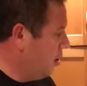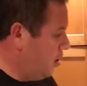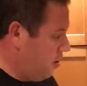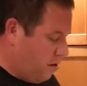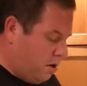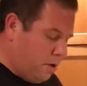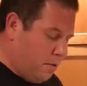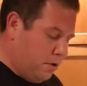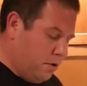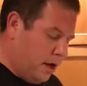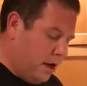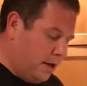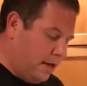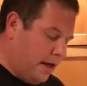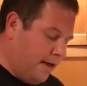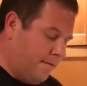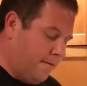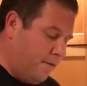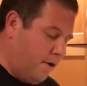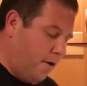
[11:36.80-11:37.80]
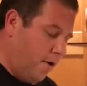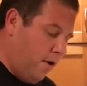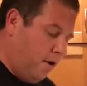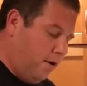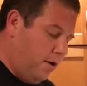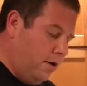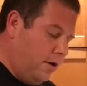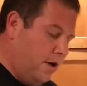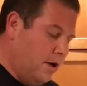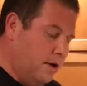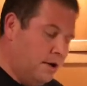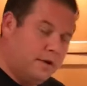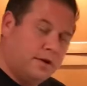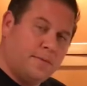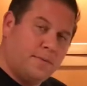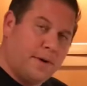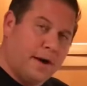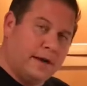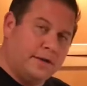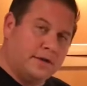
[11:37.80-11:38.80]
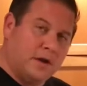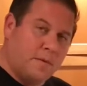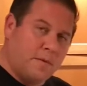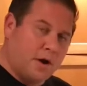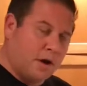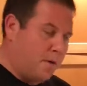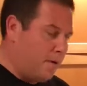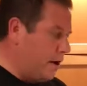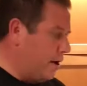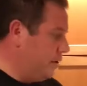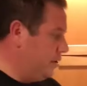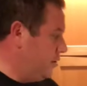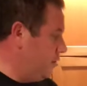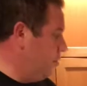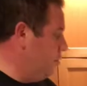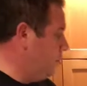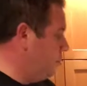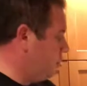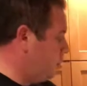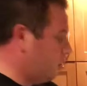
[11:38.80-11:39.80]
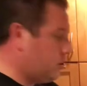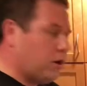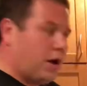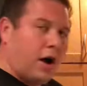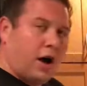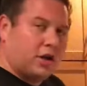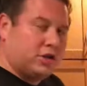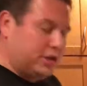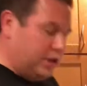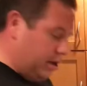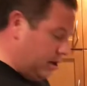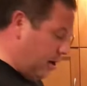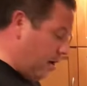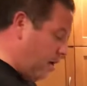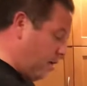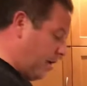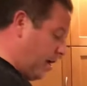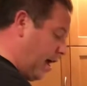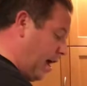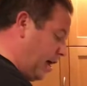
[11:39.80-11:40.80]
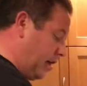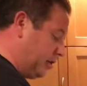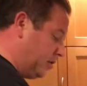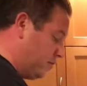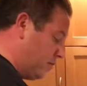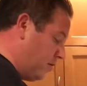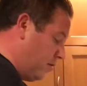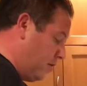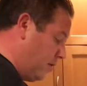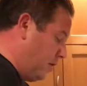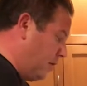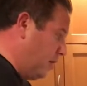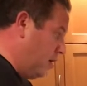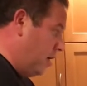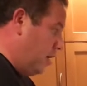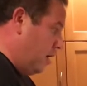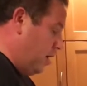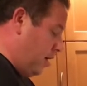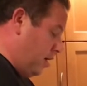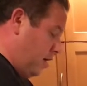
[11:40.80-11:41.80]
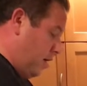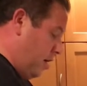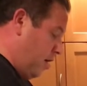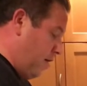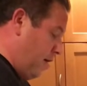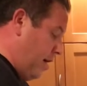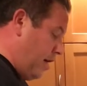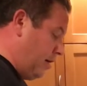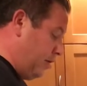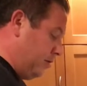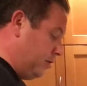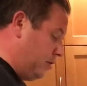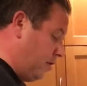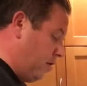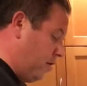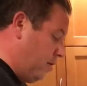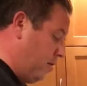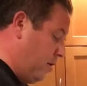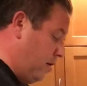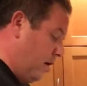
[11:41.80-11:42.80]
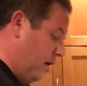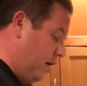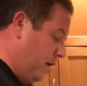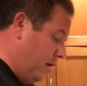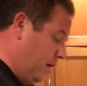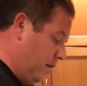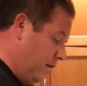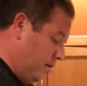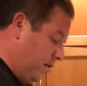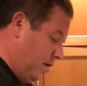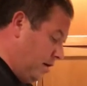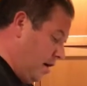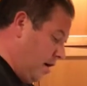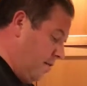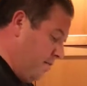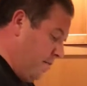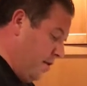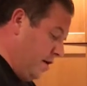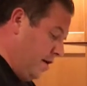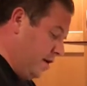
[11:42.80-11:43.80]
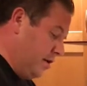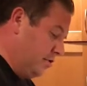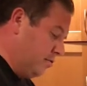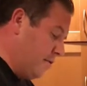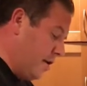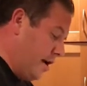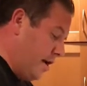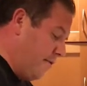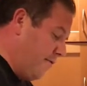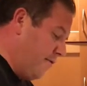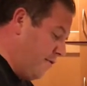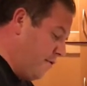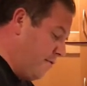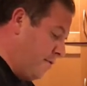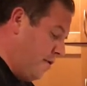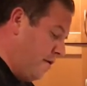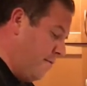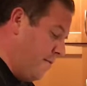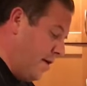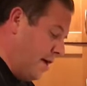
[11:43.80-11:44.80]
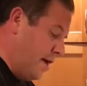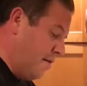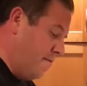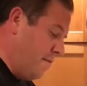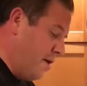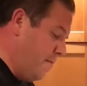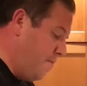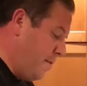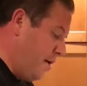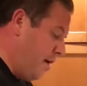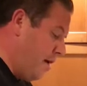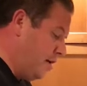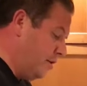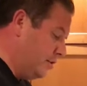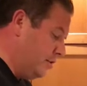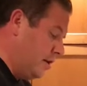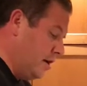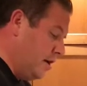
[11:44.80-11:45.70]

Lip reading: or we'll leave them whole. Depends on what you want to do, to toss into our casserole. Alright, so our meat is ready for making meatballs.